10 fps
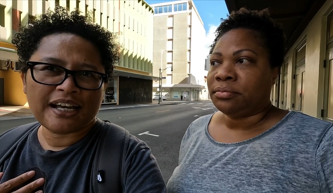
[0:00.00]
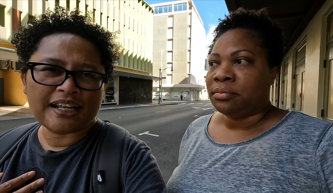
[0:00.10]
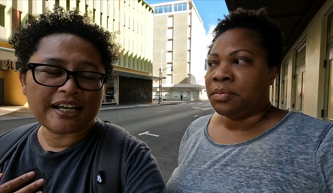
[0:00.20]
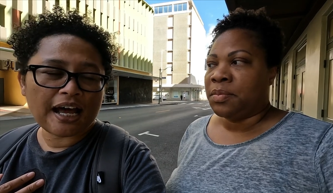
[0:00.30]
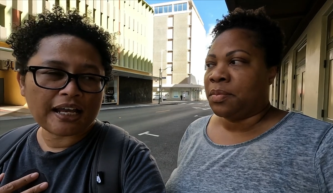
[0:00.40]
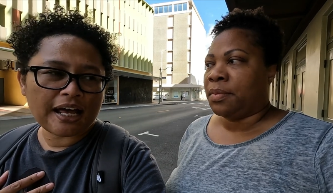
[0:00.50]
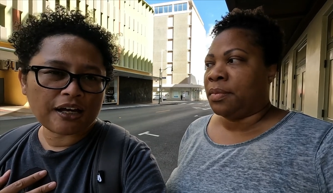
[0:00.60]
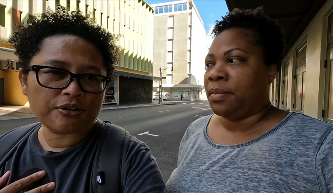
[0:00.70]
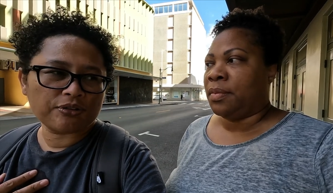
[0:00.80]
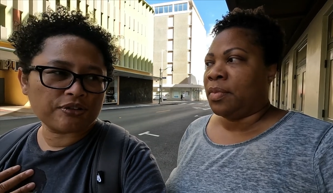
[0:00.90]
Speaker 1: And they got a
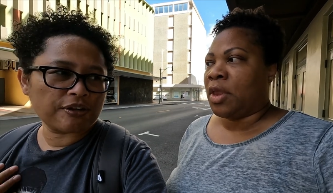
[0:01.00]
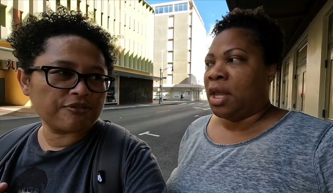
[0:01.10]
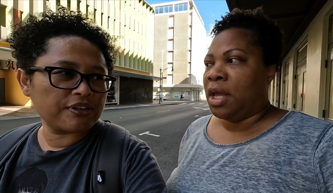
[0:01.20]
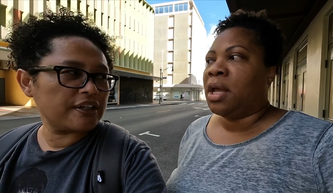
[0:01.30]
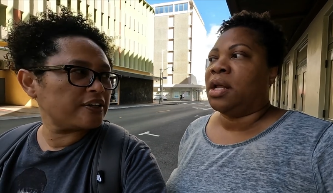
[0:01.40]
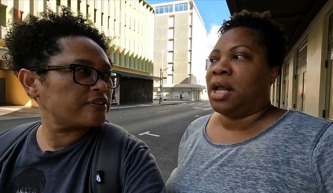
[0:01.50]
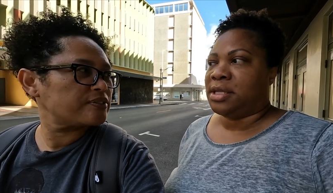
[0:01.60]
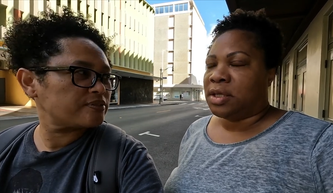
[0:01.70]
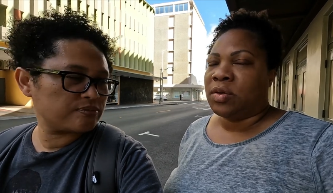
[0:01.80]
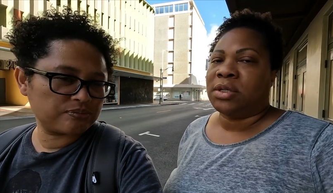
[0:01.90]
lot of cool stuff in there.
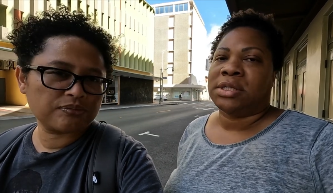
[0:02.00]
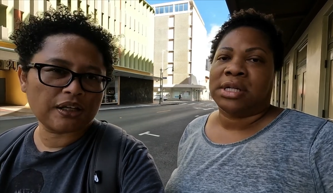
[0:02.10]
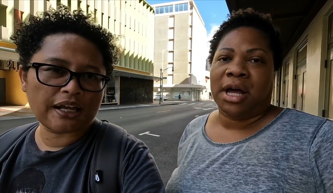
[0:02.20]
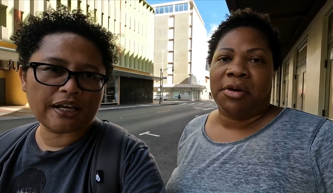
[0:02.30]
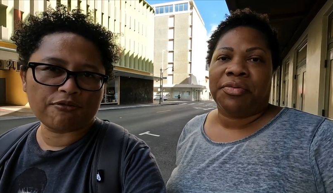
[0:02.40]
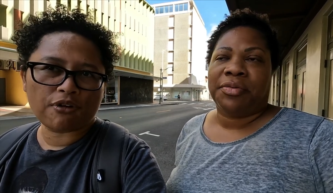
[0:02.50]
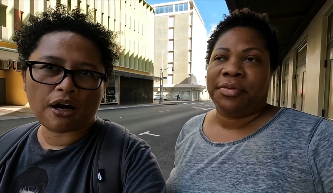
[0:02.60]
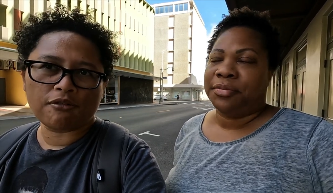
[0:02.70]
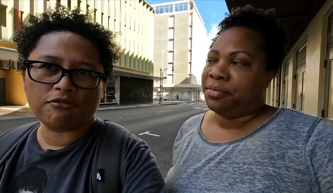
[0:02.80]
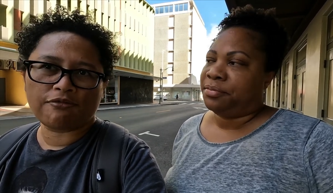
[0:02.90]
Lots of cool stuff. And
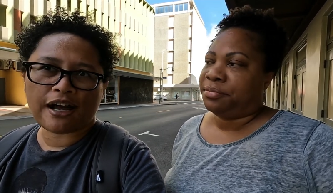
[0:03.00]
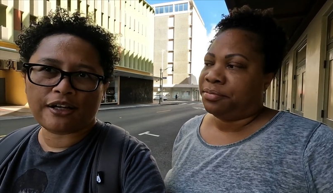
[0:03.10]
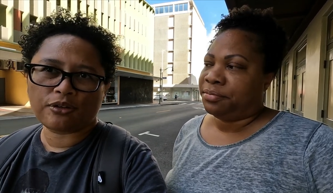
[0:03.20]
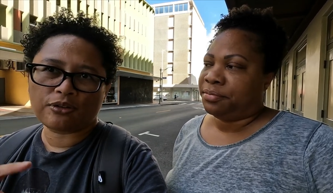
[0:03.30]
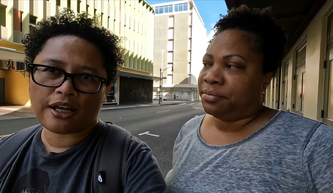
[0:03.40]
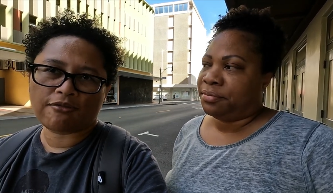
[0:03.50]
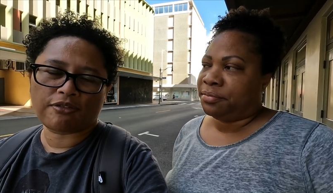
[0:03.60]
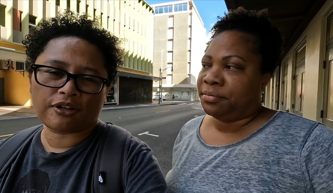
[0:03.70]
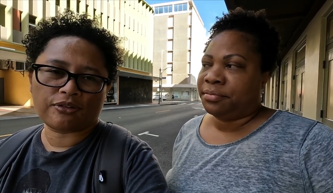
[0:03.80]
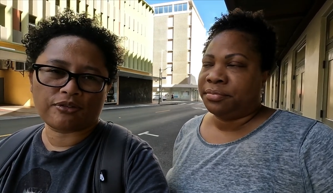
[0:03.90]
vinyl, they
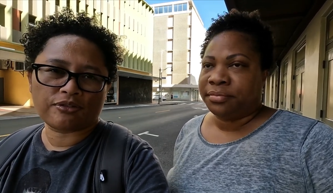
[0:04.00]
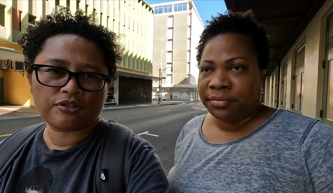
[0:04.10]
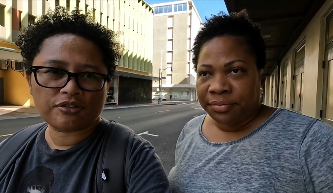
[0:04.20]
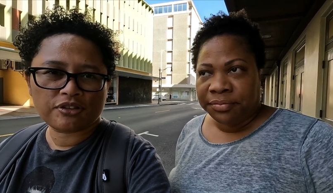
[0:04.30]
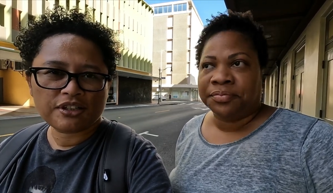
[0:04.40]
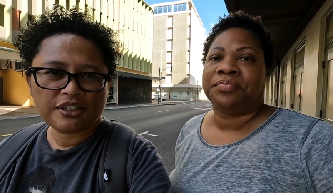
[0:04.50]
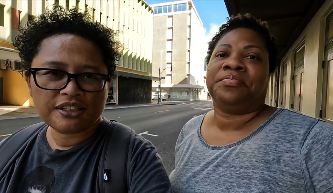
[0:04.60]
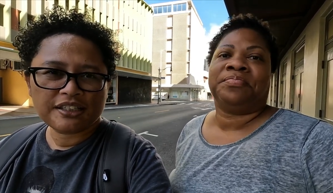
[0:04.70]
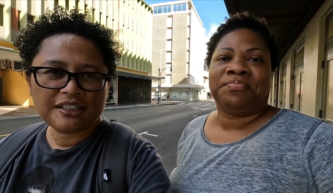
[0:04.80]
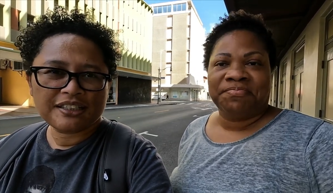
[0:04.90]
have records.
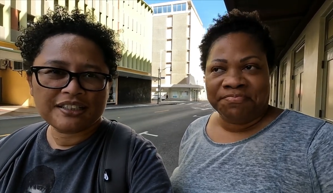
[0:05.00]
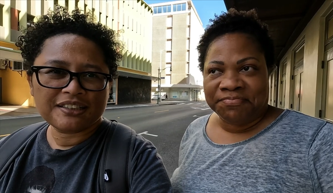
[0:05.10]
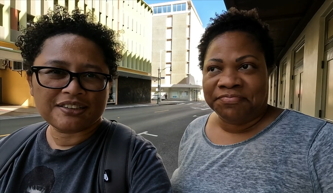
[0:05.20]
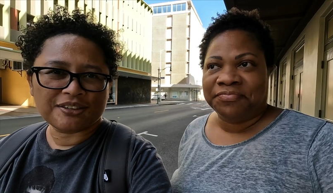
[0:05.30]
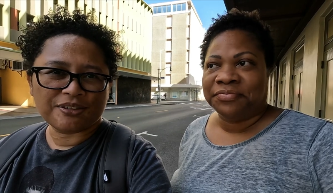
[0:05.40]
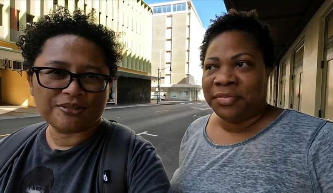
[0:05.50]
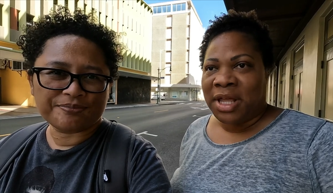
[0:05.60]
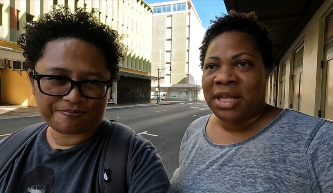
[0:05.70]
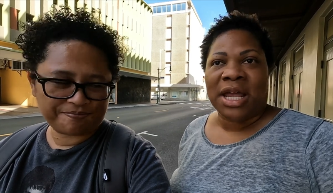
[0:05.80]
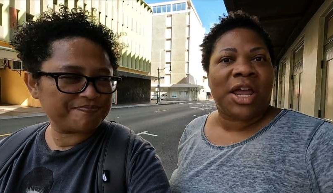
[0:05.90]
Speaker 2: So
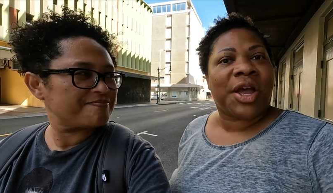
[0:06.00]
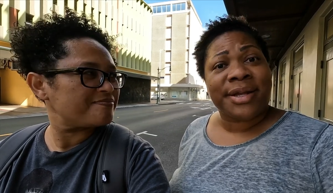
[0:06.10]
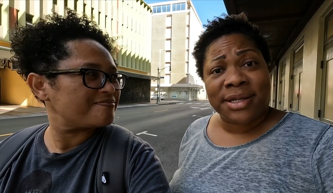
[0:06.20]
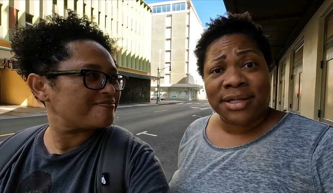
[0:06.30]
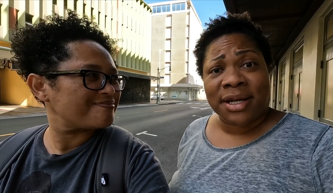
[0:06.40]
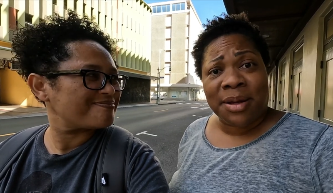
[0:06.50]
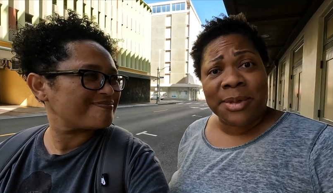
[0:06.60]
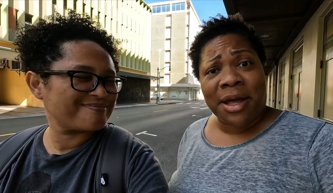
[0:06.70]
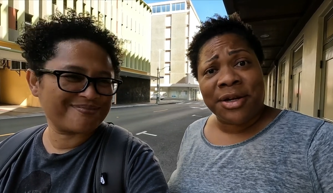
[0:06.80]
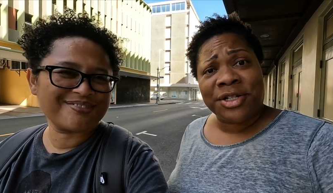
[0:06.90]
yeah, you guys have to
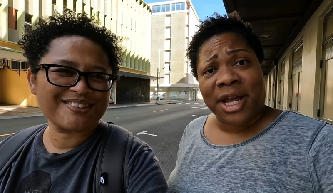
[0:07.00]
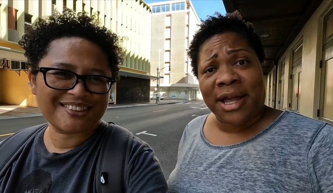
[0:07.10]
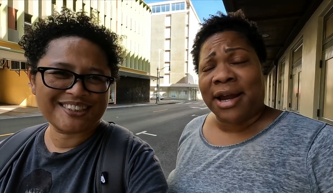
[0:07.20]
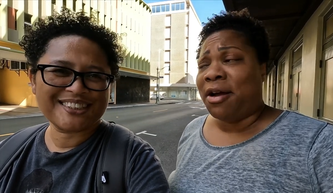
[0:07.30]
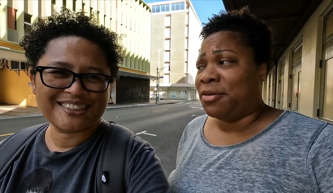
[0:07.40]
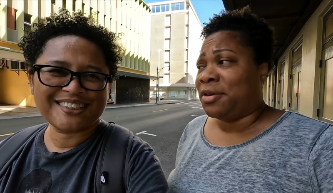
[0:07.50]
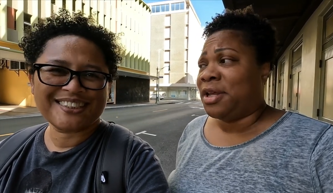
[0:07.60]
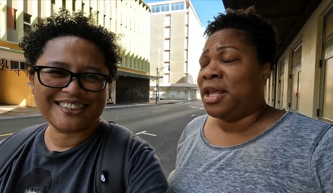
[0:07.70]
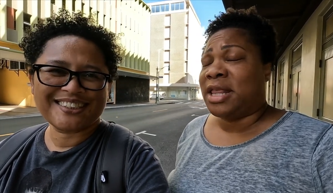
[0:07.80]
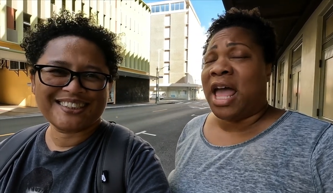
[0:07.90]
come down and check it out.
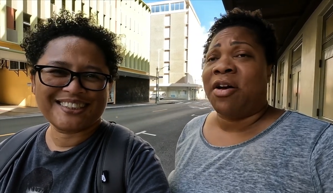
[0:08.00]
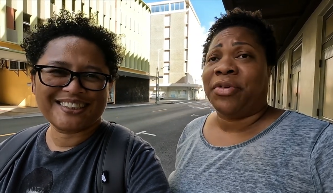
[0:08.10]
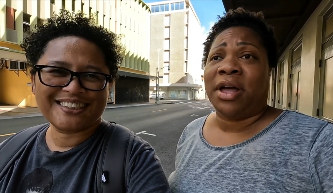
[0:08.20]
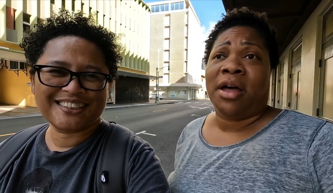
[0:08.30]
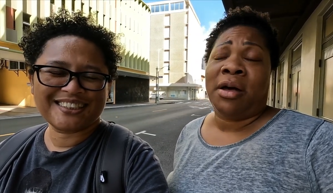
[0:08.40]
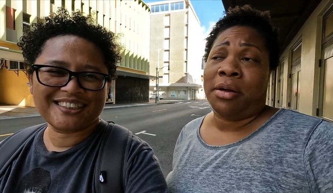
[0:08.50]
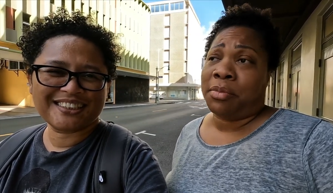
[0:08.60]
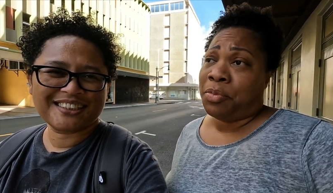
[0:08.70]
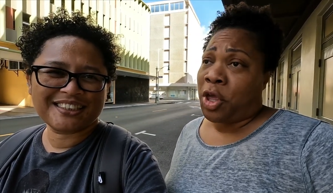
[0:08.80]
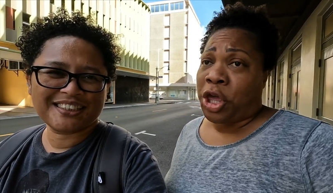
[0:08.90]
They have
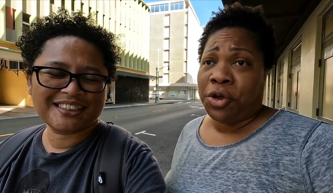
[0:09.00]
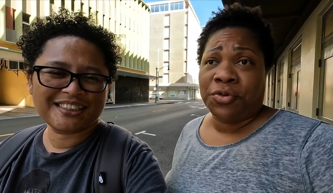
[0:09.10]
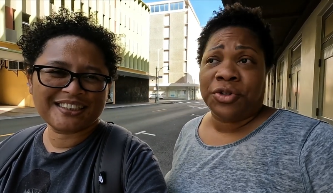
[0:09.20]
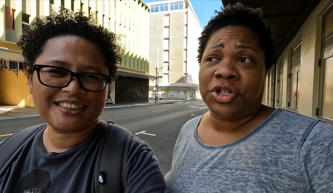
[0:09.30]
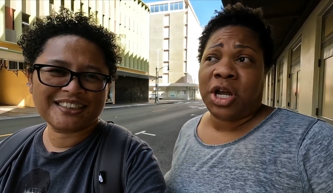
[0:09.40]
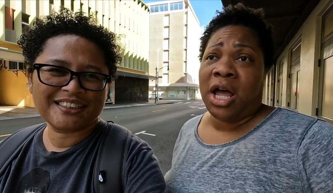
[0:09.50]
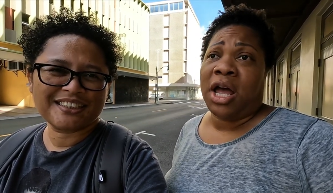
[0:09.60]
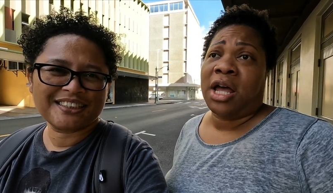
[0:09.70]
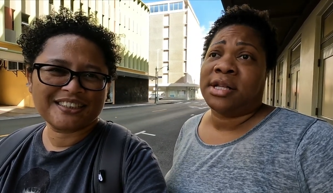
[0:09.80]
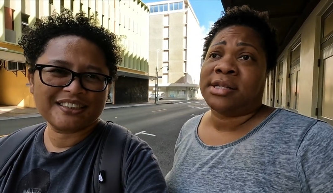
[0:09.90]
a huge
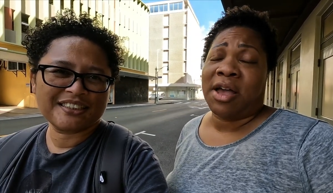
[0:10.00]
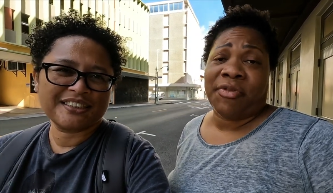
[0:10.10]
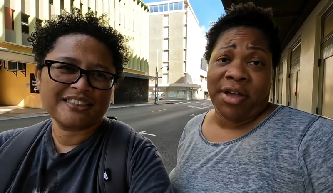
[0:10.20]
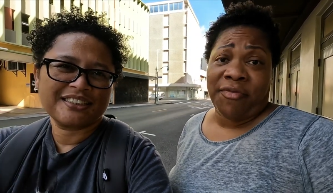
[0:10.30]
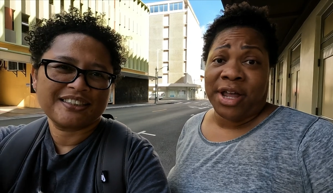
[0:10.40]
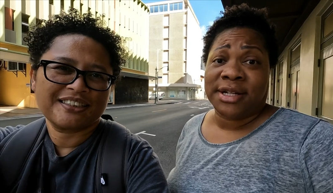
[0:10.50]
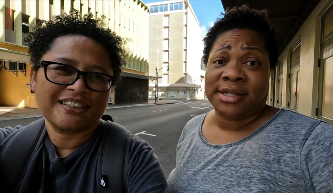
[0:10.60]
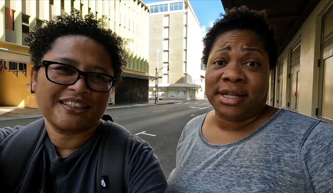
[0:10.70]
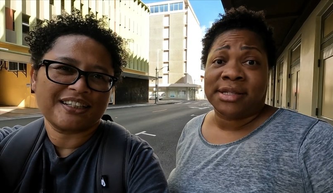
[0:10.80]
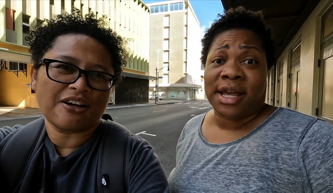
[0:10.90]
sci-fi and
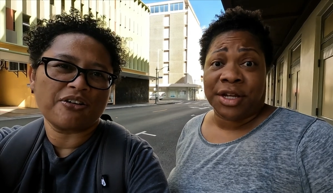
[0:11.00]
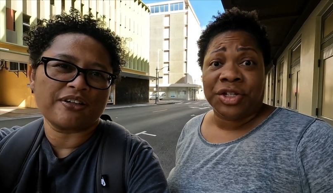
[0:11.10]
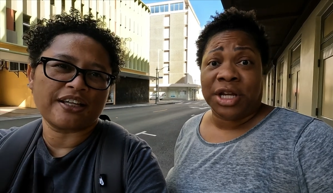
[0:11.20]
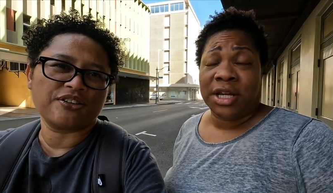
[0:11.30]
fantasy section.
Speaker 1: Oh,